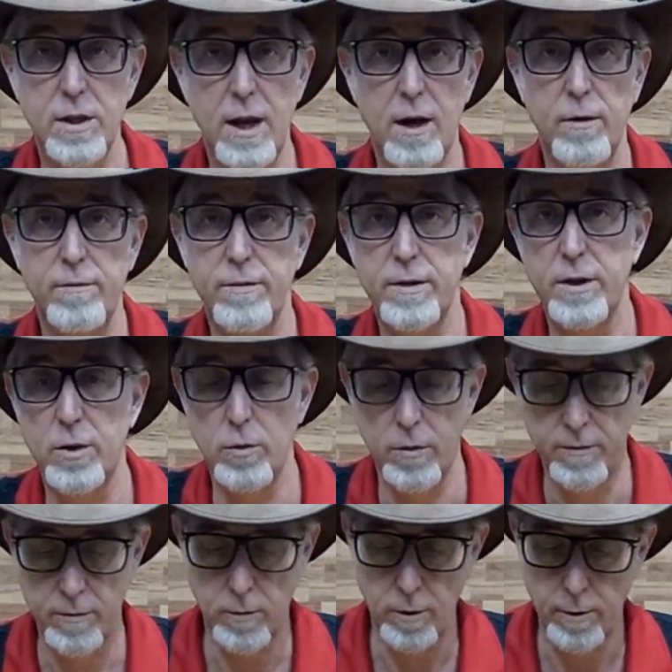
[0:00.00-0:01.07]
Alpha
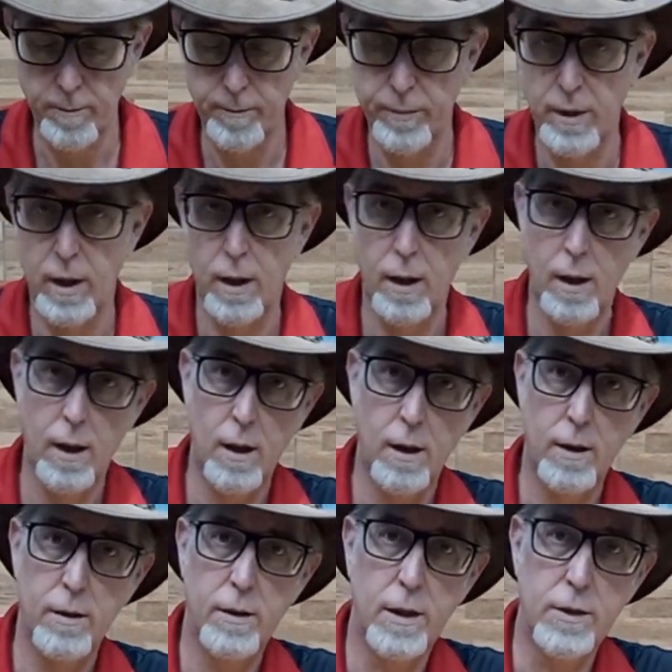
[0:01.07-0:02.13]
uniform.
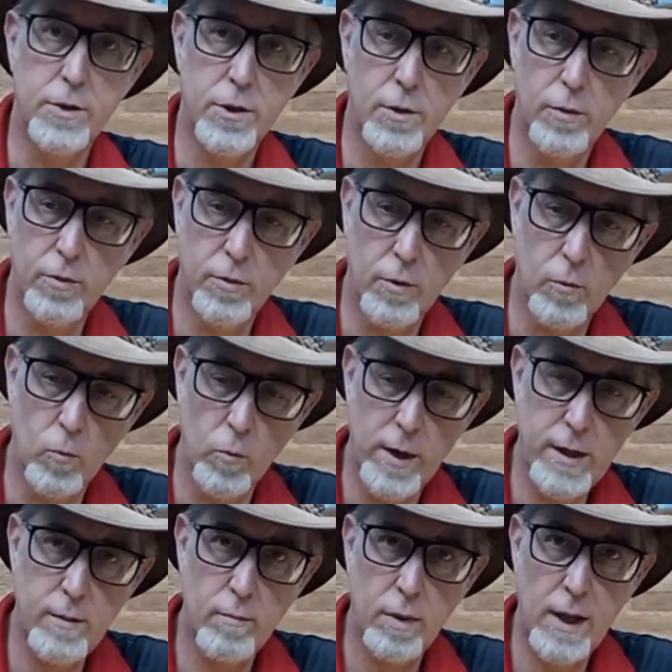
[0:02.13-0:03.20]
They chose a red
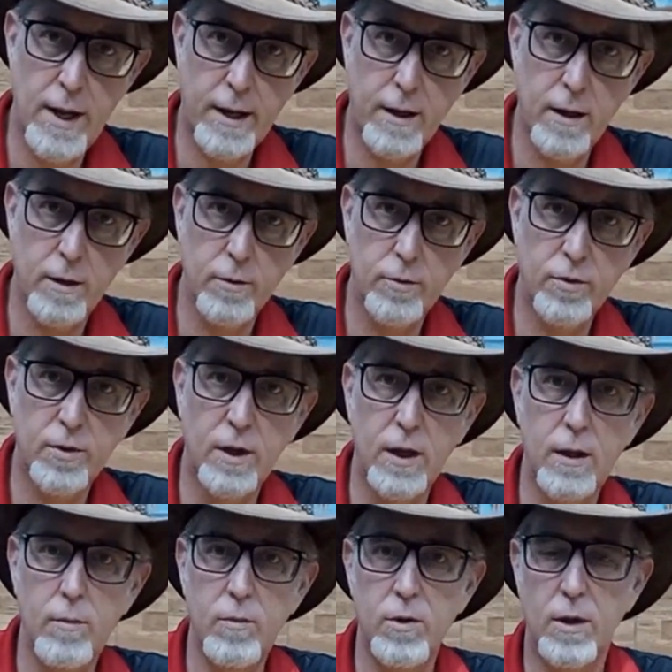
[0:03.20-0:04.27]
and black color
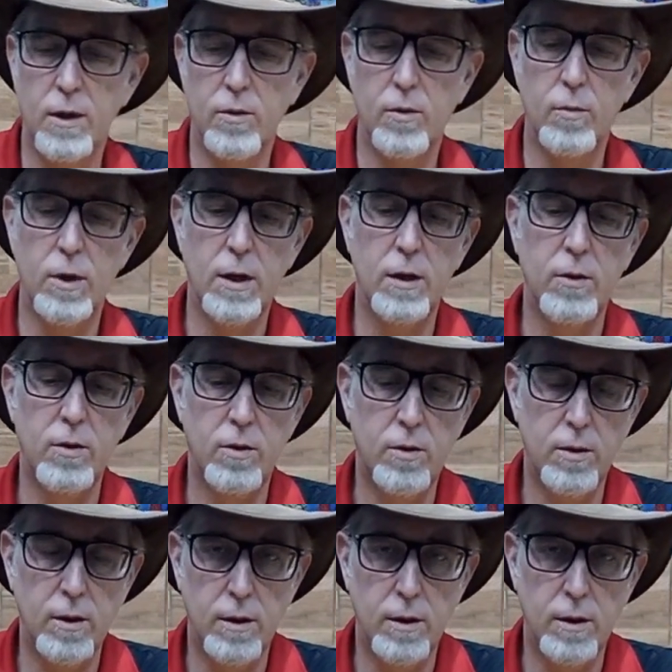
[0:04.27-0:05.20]
scheme. It's got some nice